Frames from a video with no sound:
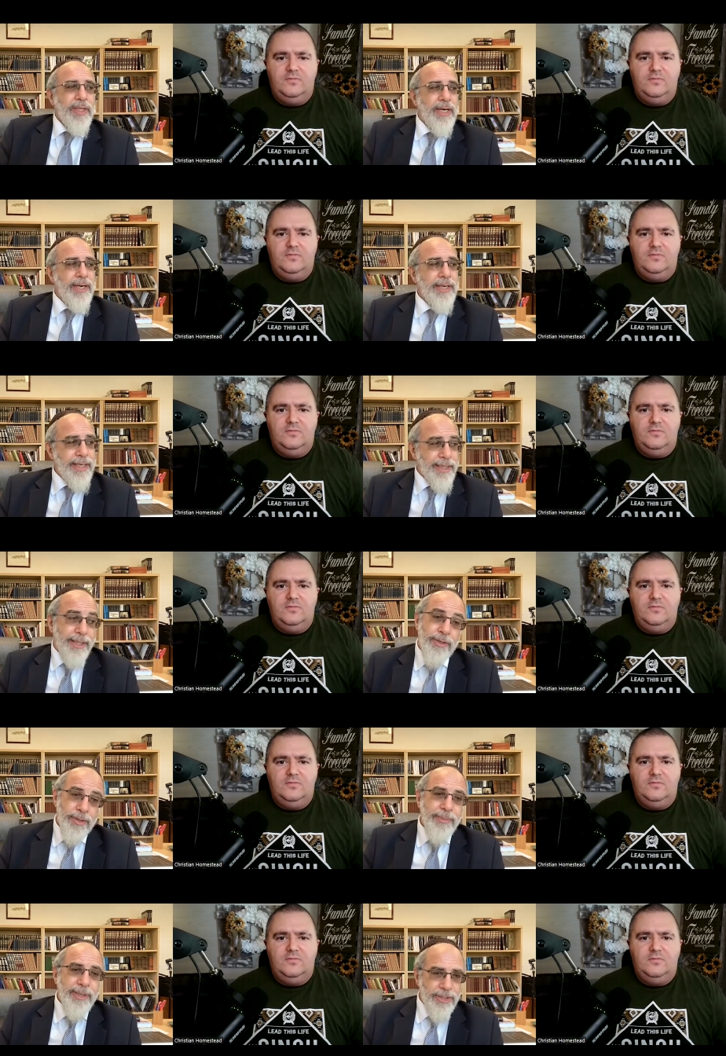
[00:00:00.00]
Speaker 1: uh, it
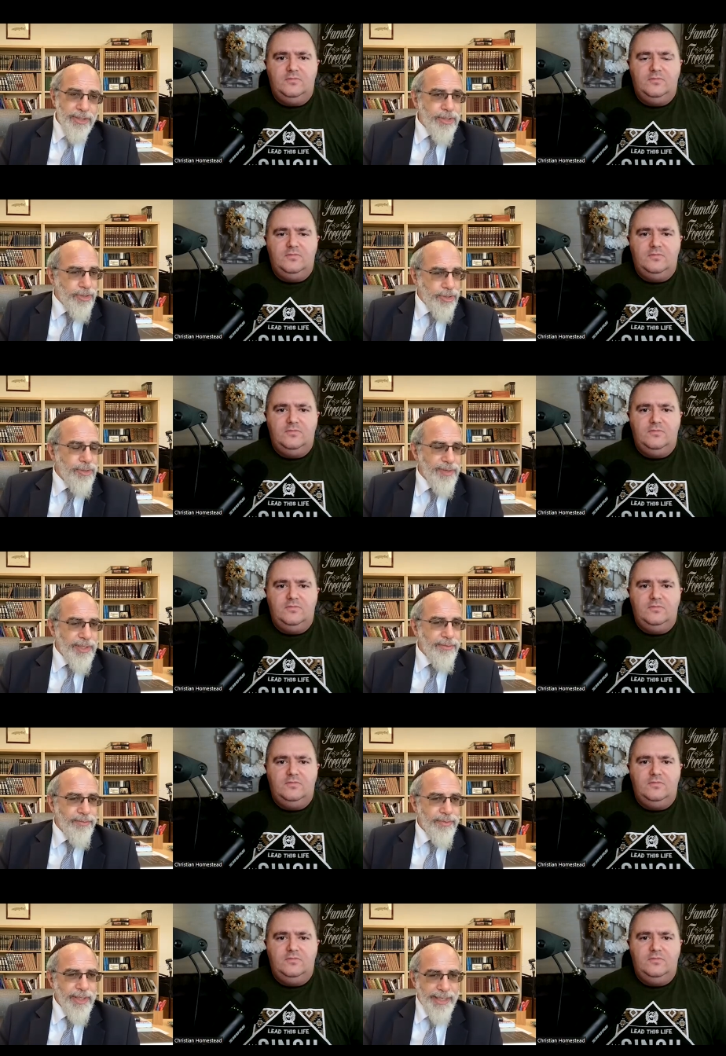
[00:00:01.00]
literally means
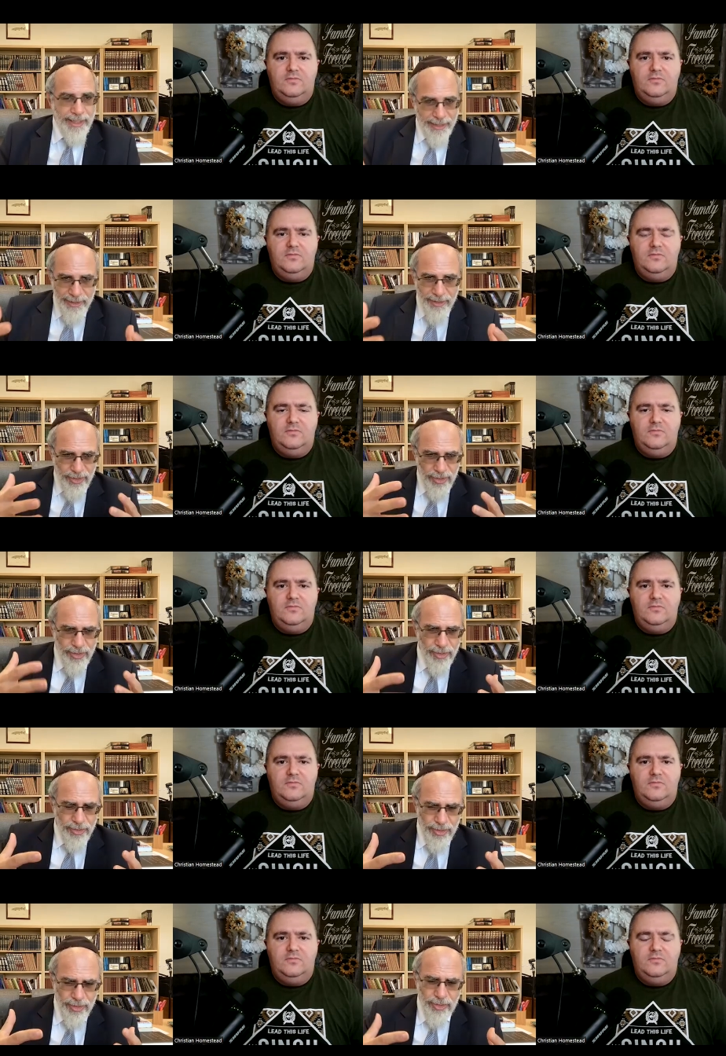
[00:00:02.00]
conservative, like in
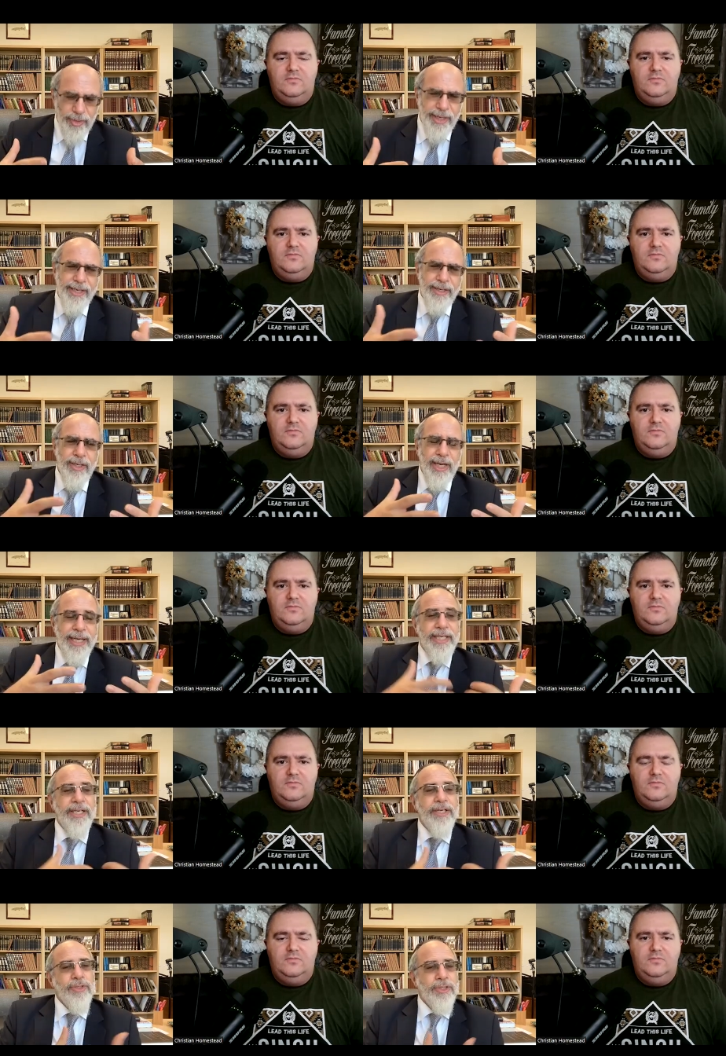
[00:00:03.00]
to to try and
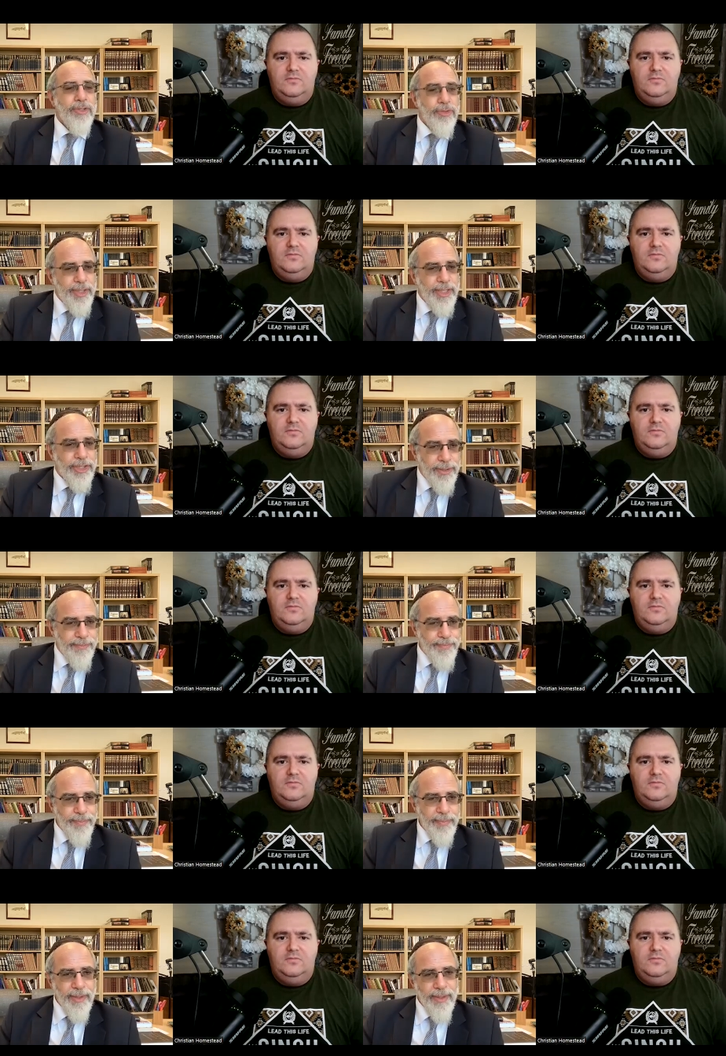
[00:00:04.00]
adhere to the tradition.
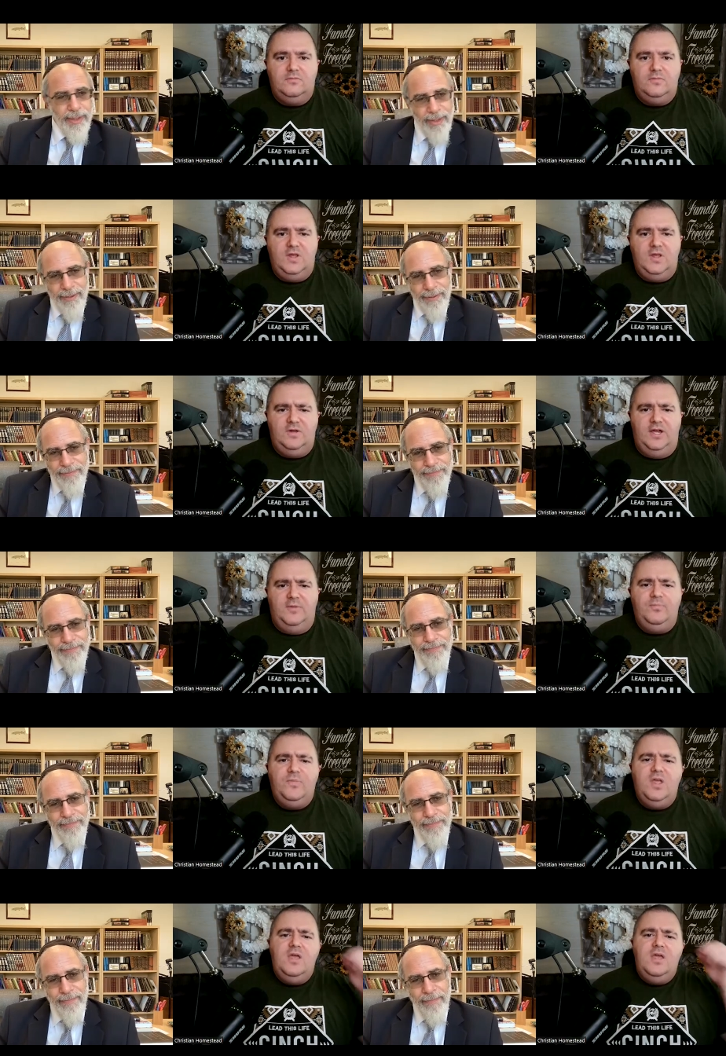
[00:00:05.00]
Speaker 2: Okay.
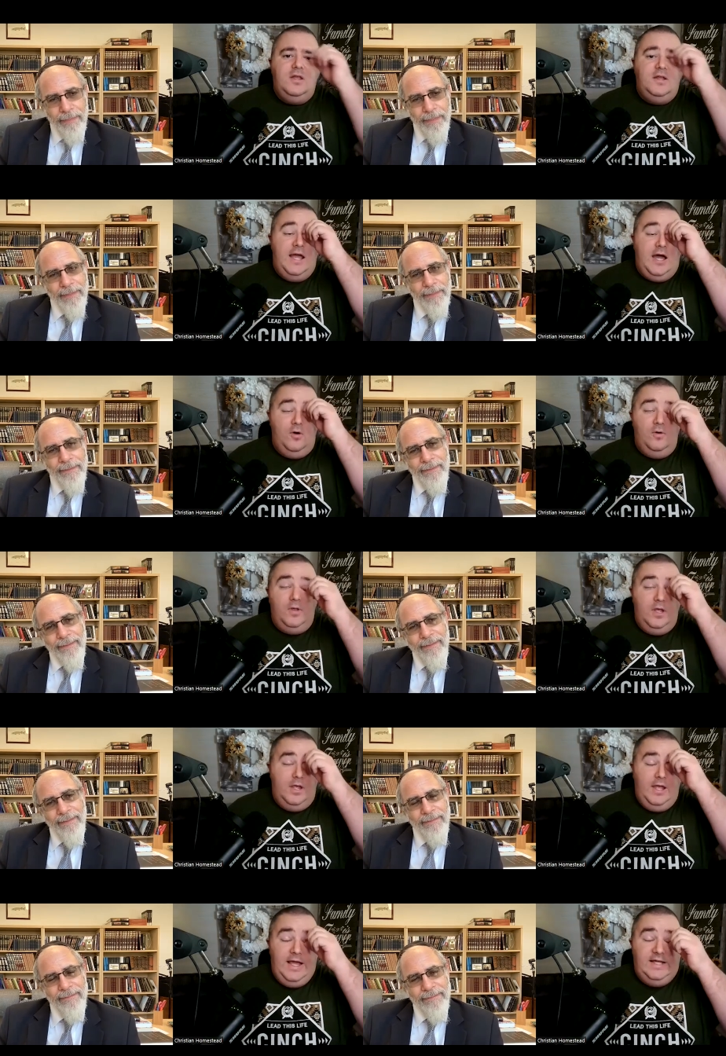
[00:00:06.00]
Now,
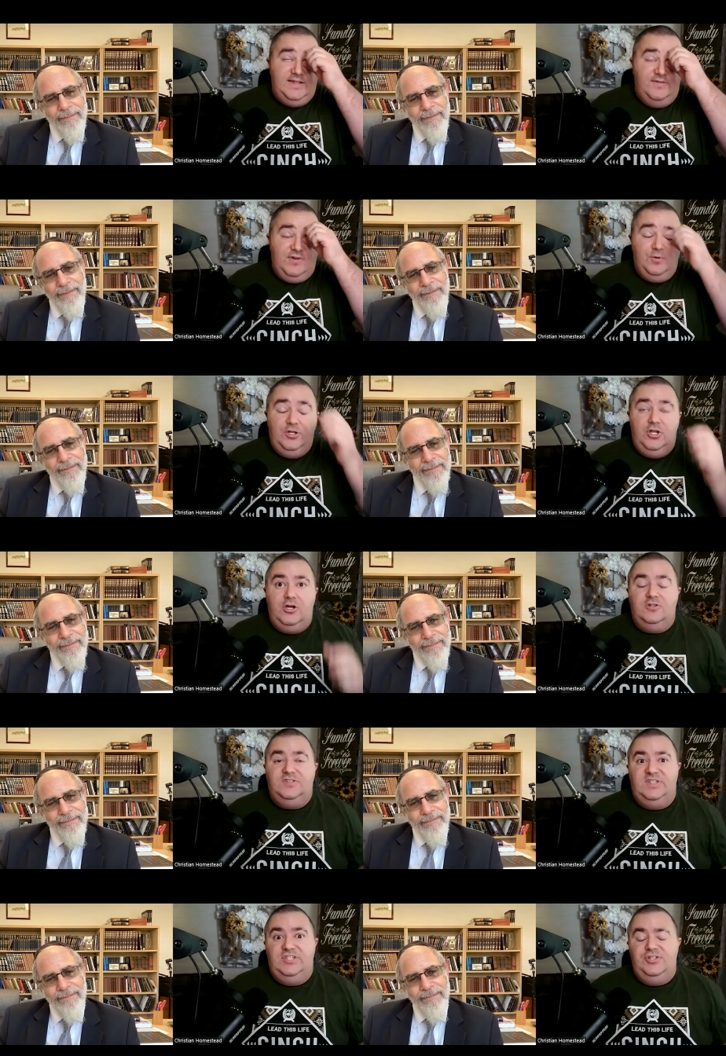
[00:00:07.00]
as everyone
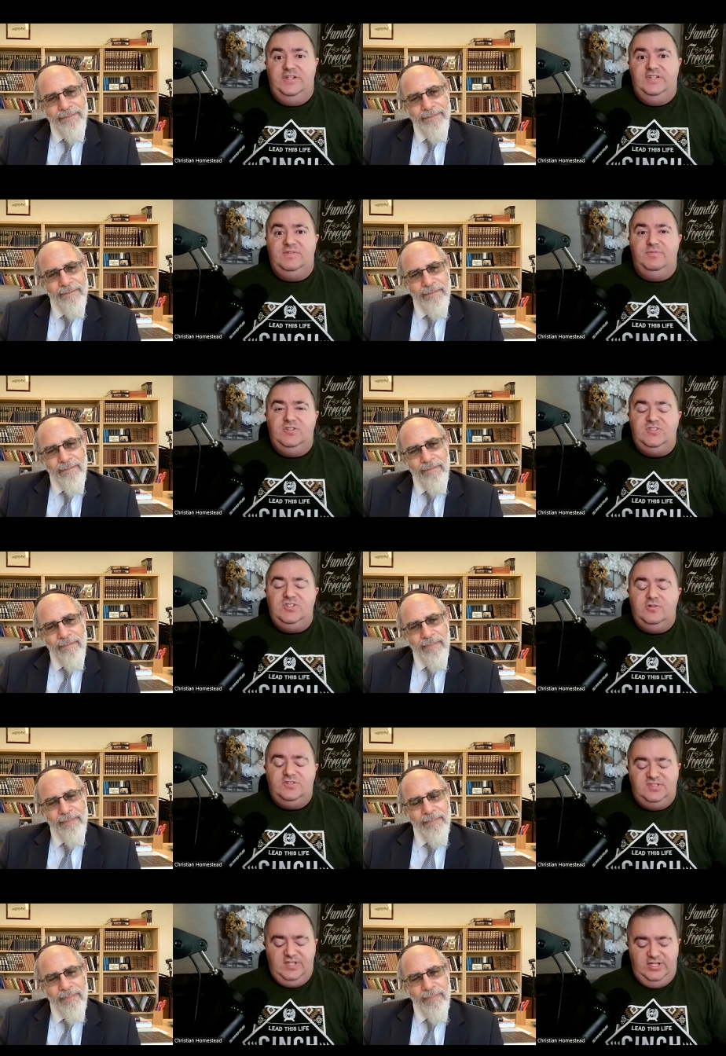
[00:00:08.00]
knows, in Judaism, there's
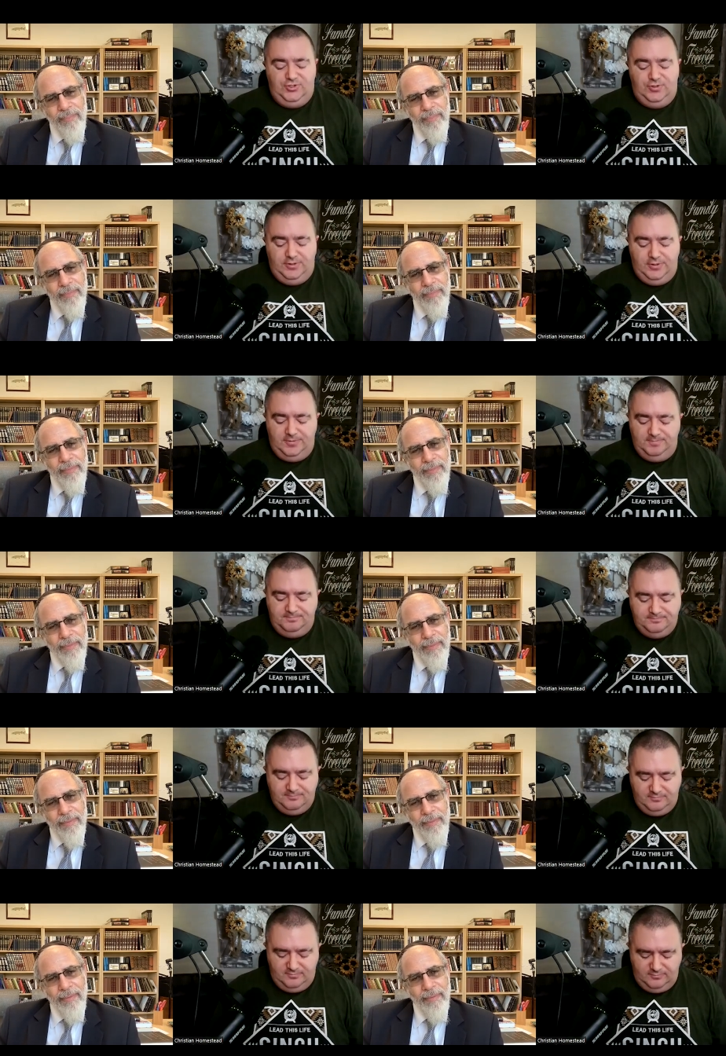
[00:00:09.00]
no central
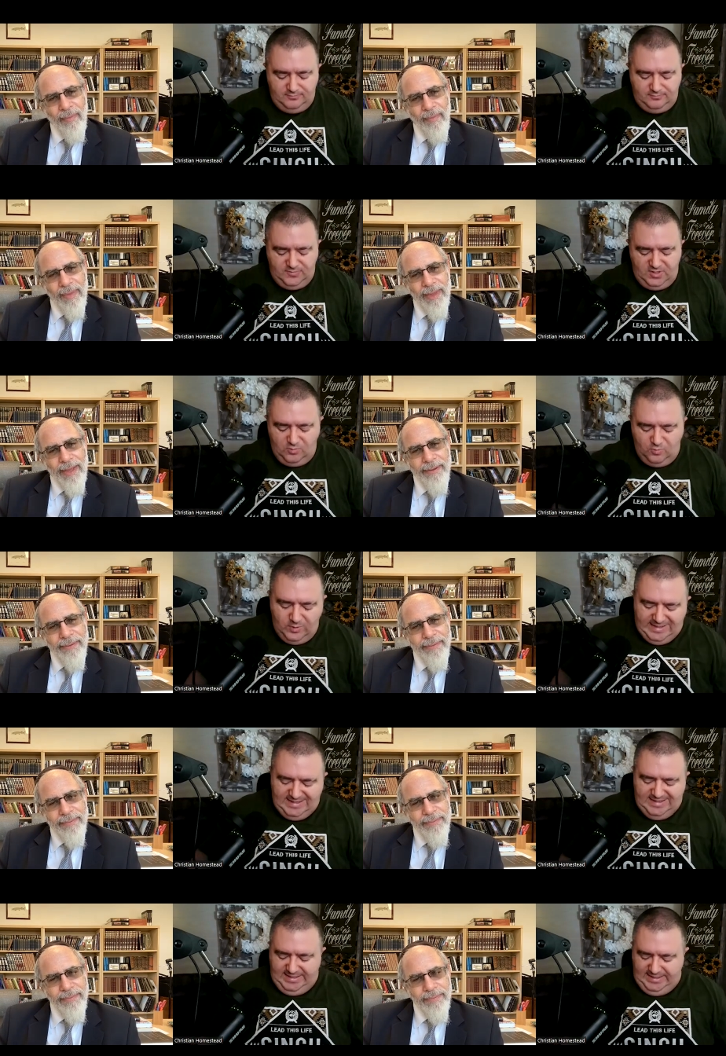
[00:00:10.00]

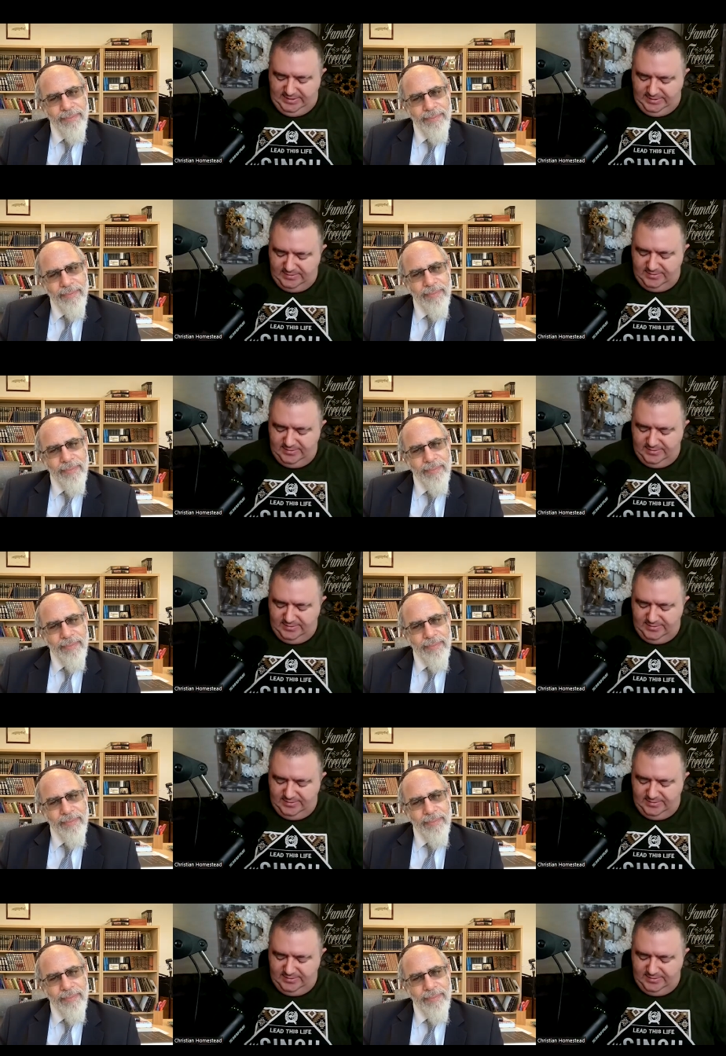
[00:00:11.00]
really